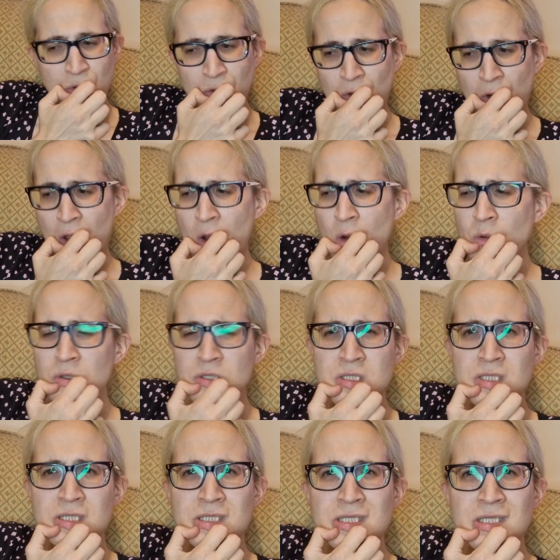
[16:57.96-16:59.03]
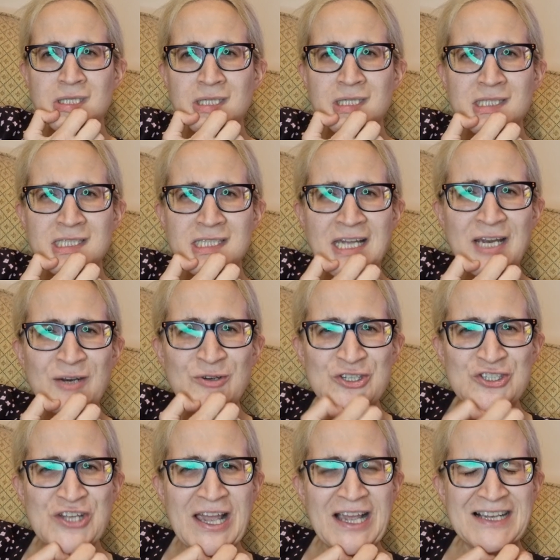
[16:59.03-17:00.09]
no, it's a it's an
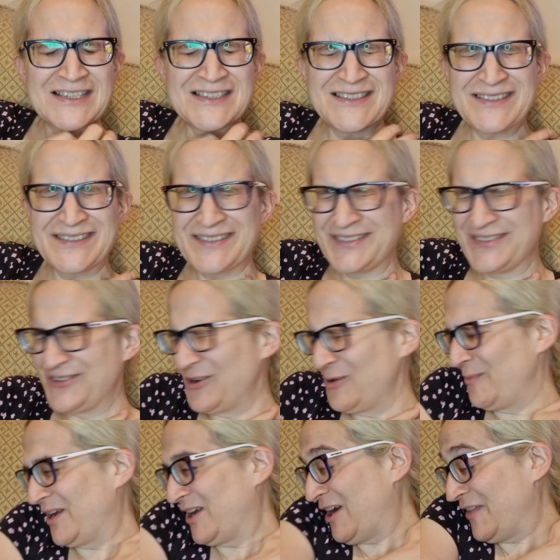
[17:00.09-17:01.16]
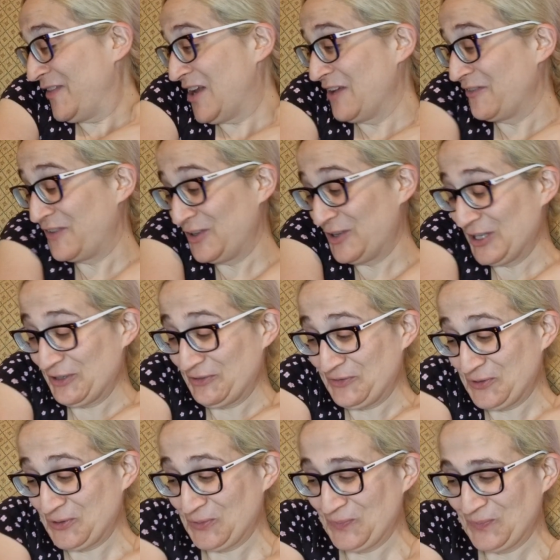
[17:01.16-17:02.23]
Irish accent. Oh my god, that I feel like a
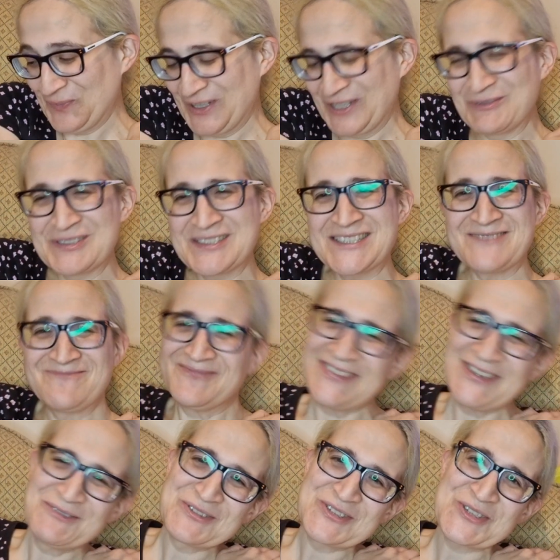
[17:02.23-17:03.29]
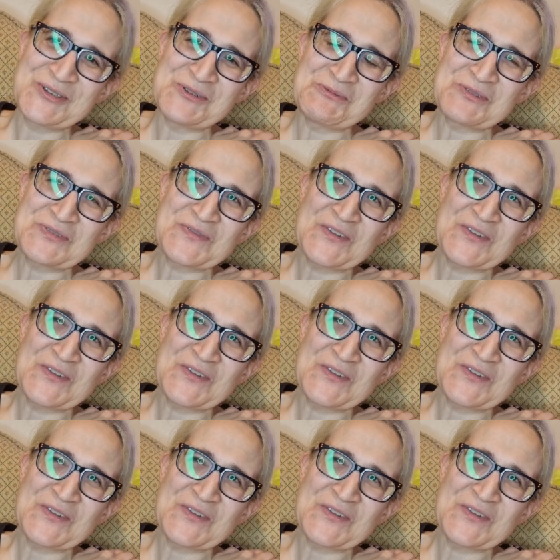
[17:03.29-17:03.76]
fool. But it was it was cool. It was